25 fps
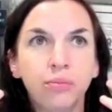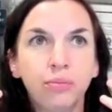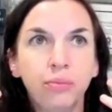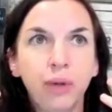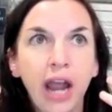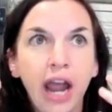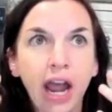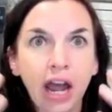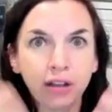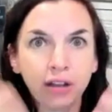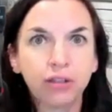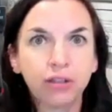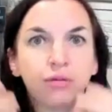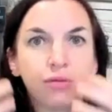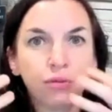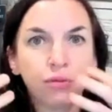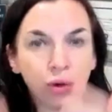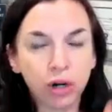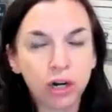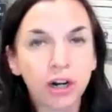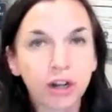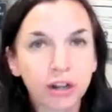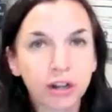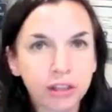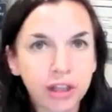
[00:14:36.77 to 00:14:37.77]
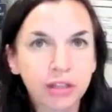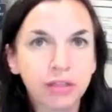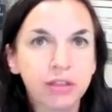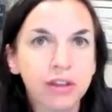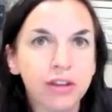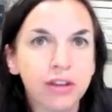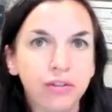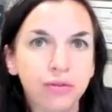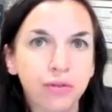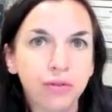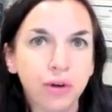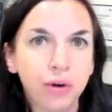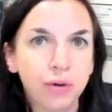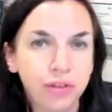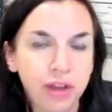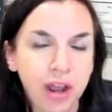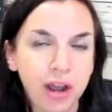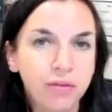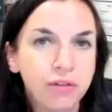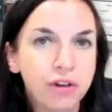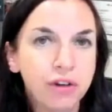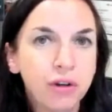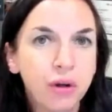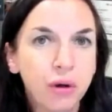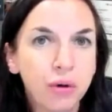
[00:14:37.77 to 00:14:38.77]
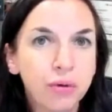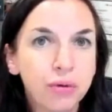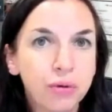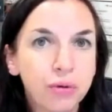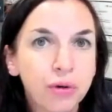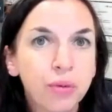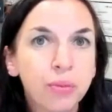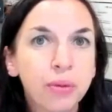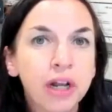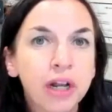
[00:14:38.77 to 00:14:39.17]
path of work that these folks have to go through.